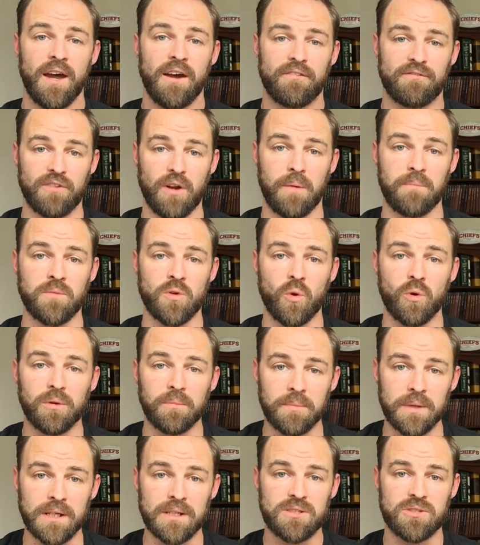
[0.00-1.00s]
from your
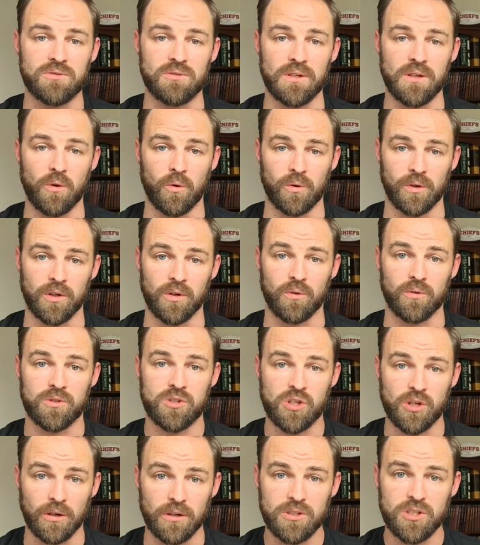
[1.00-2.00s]
ministry or your
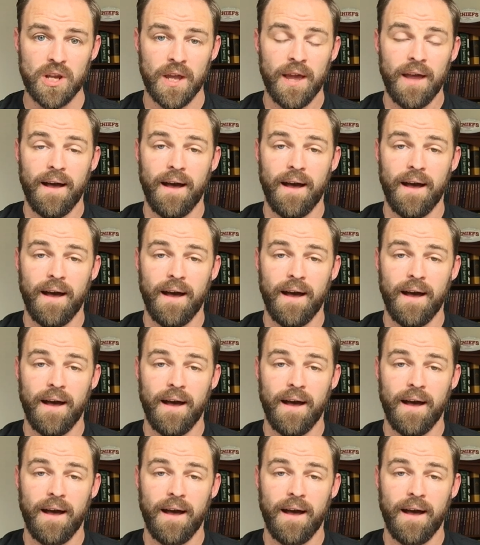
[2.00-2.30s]
church.